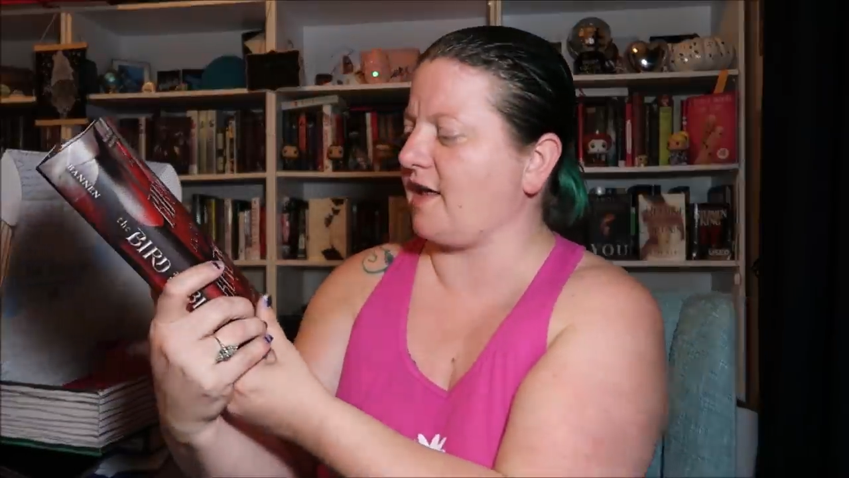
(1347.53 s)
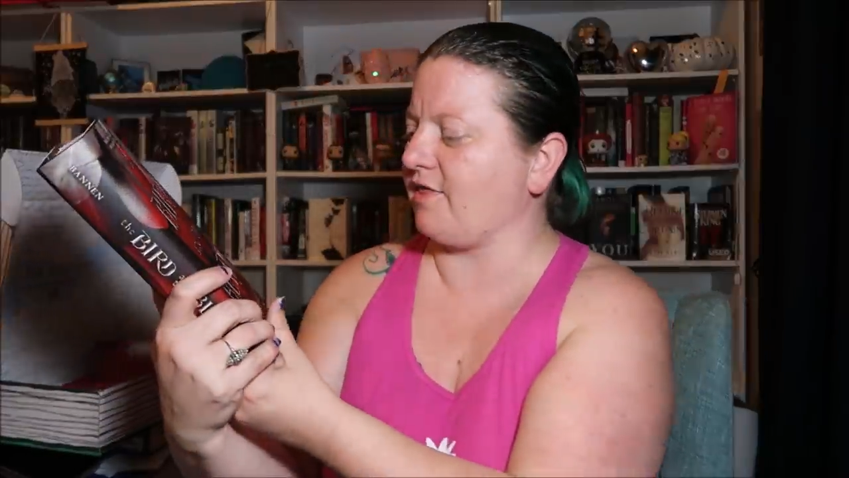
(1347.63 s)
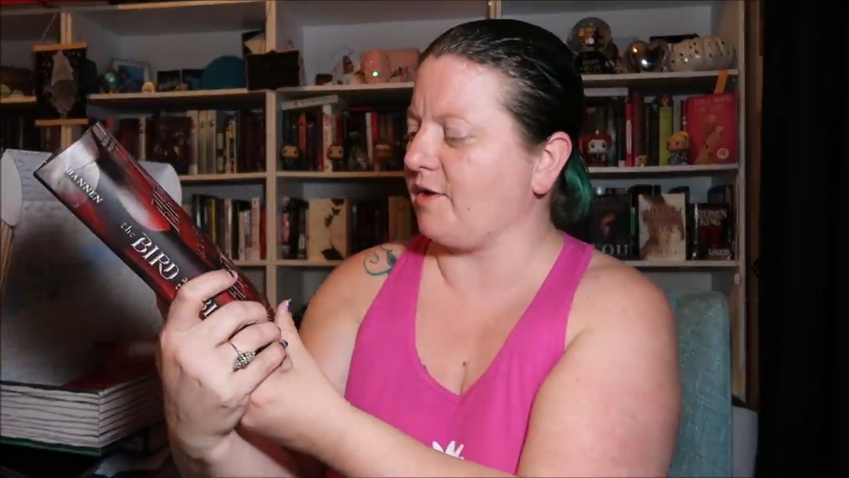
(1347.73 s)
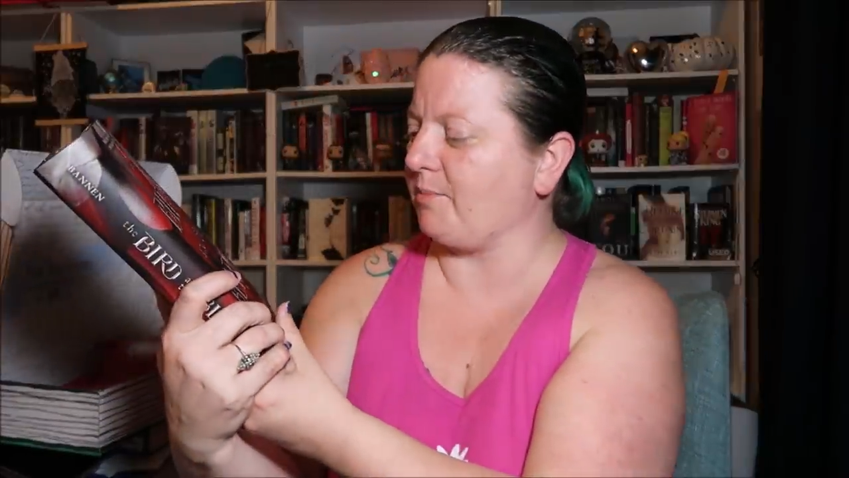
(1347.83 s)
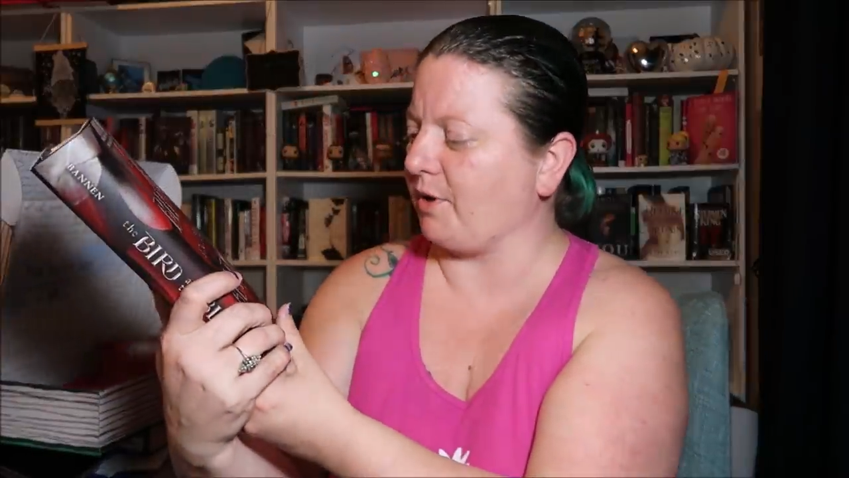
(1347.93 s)

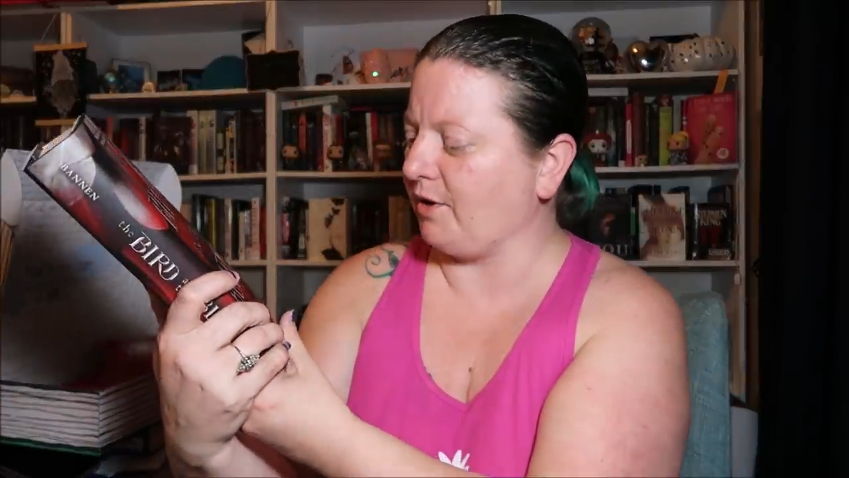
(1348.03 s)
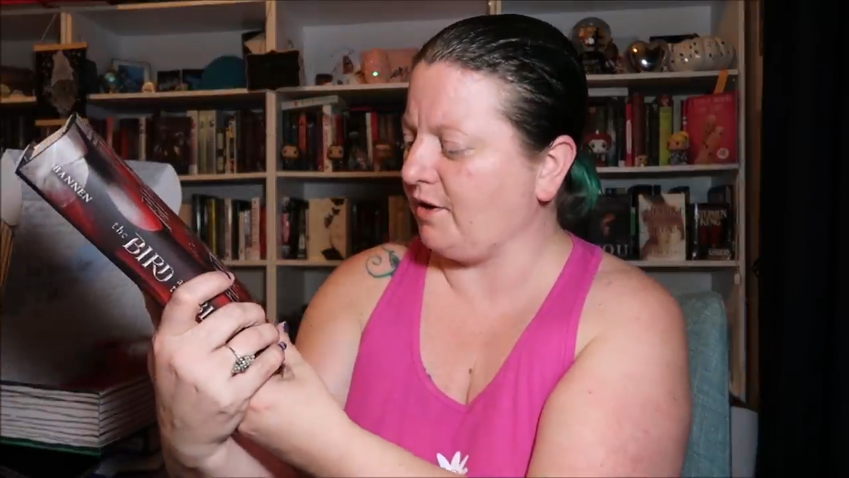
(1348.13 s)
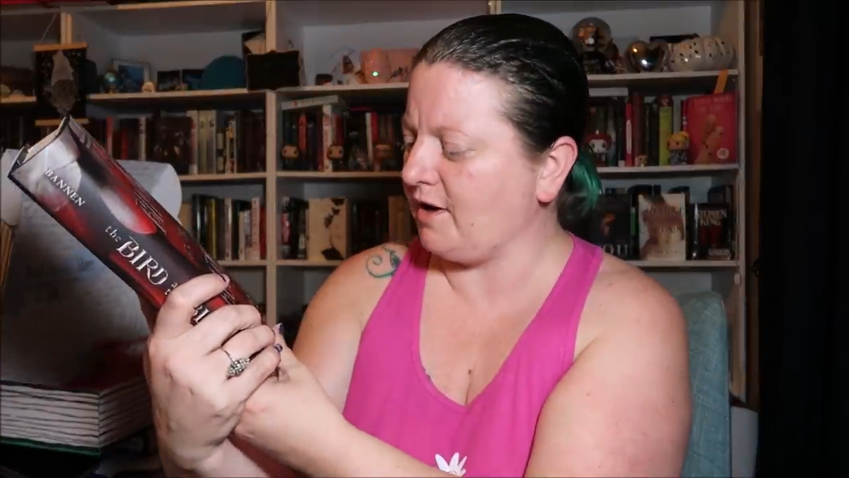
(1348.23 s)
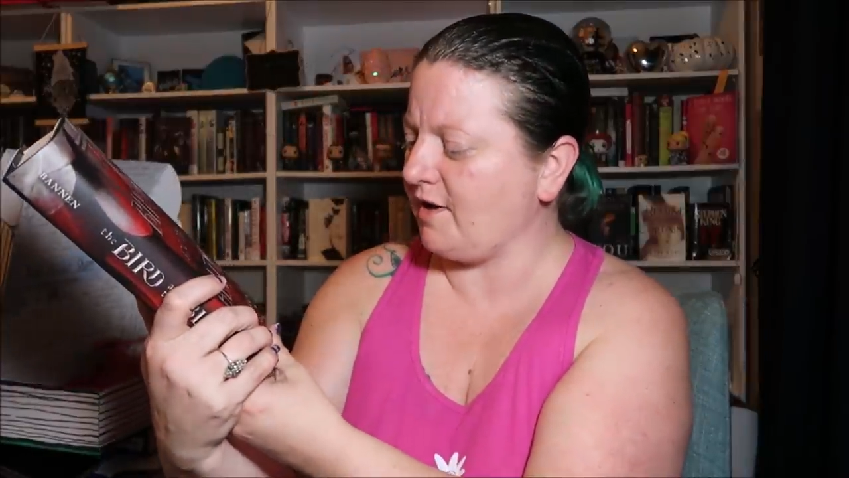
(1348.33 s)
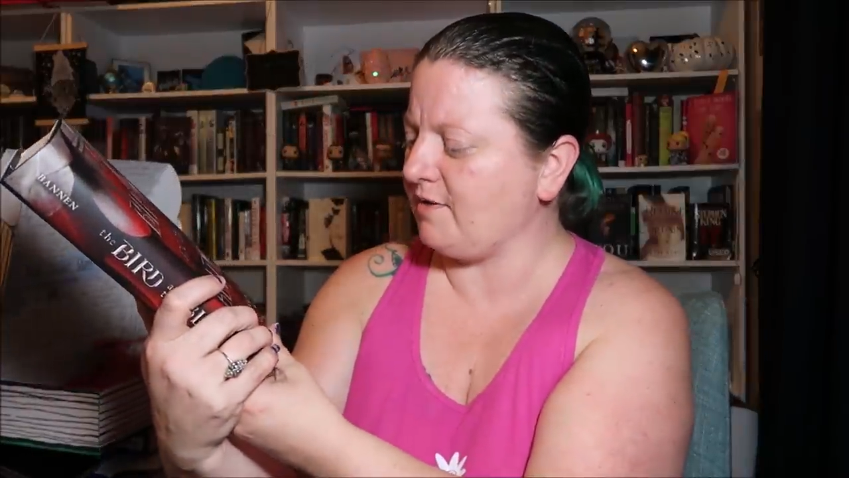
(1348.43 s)
The
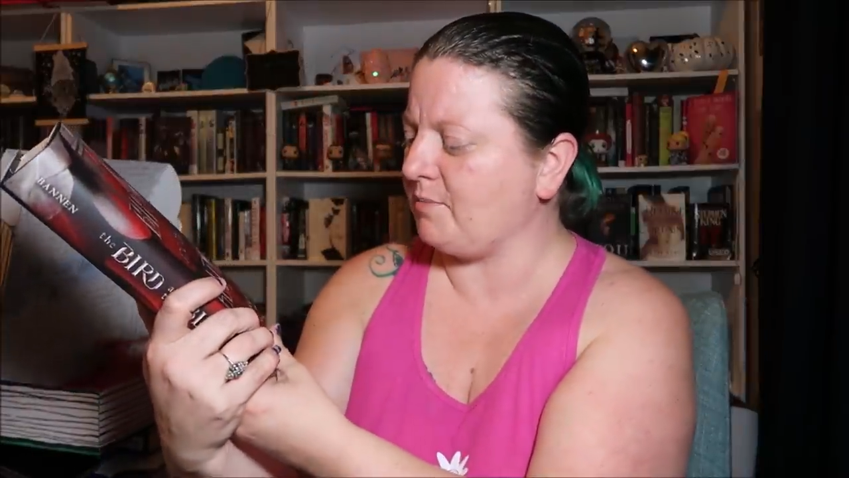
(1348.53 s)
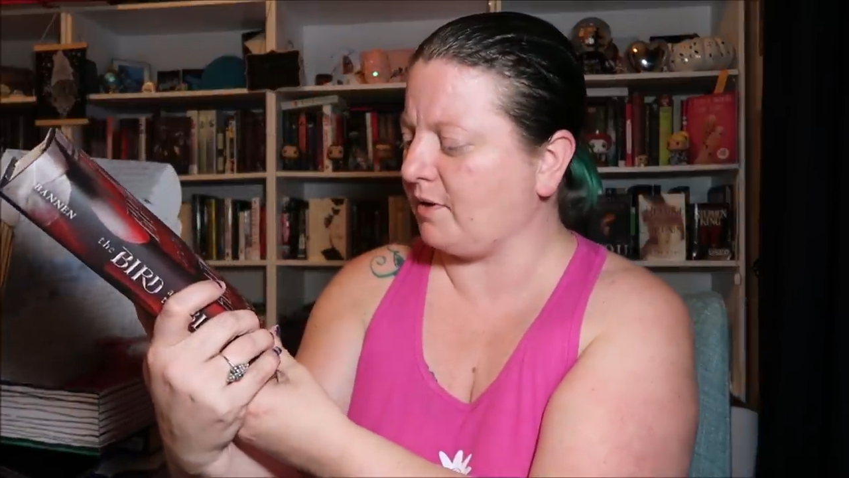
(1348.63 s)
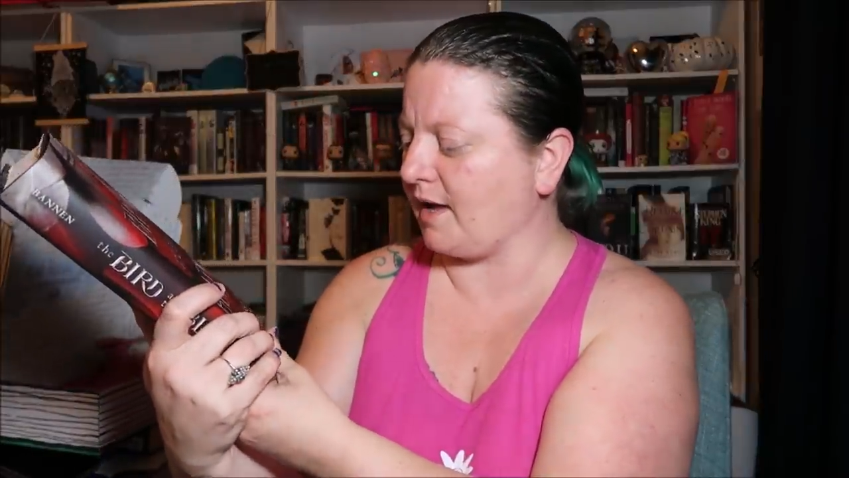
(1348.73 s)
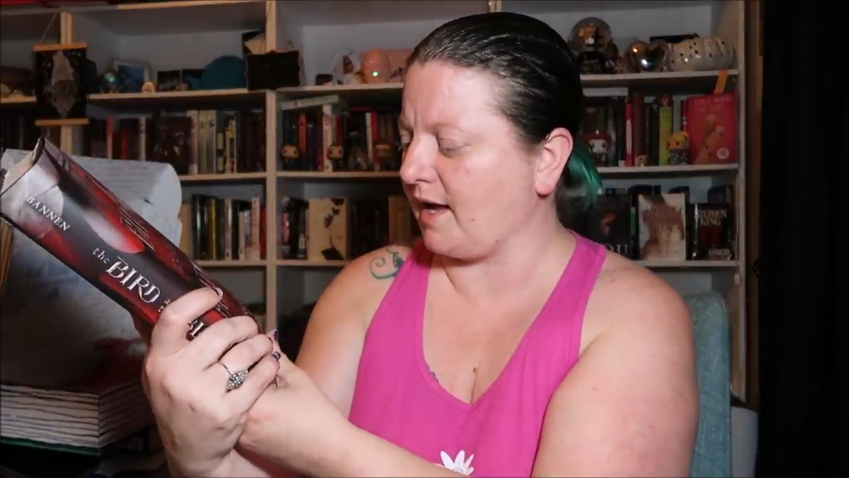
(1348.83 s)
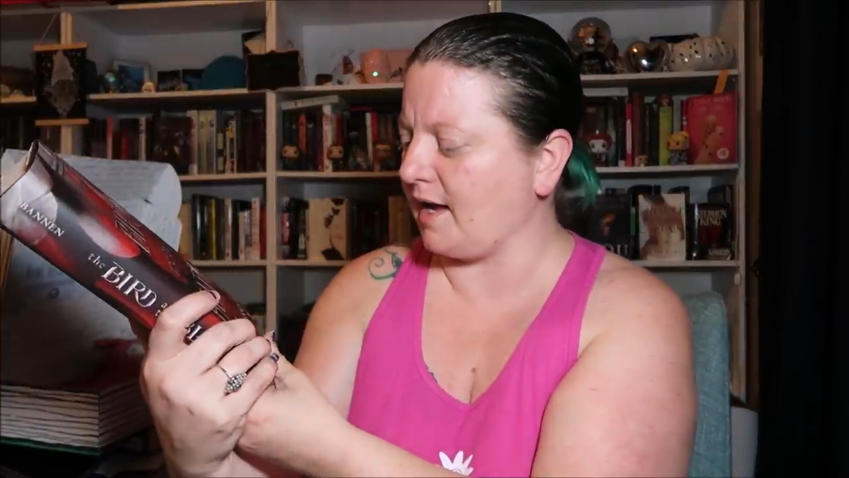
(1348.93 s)
Bird and the
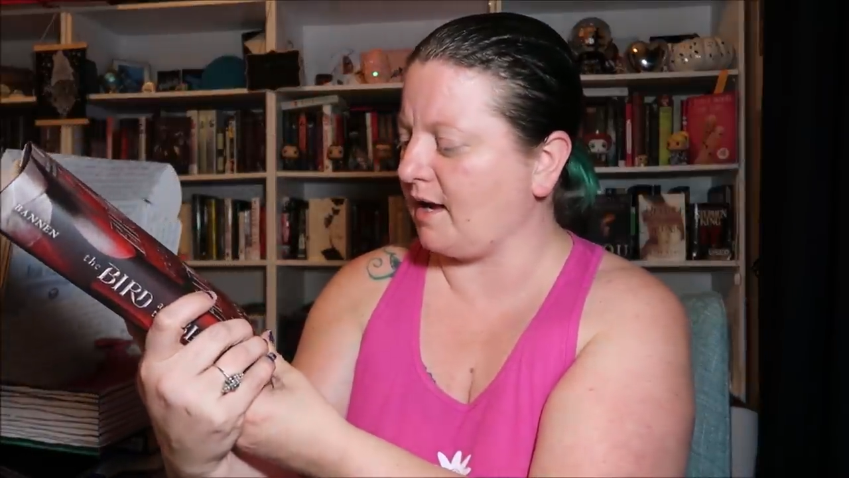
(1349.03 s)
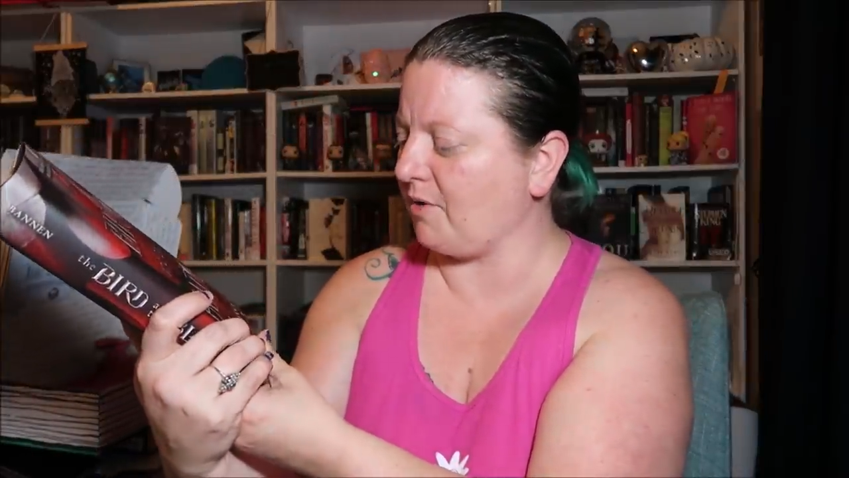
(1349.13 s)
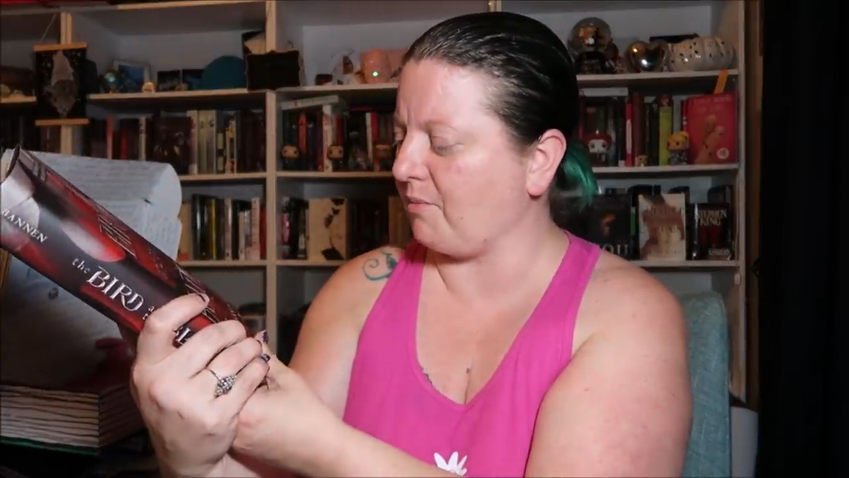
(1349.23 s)
Blade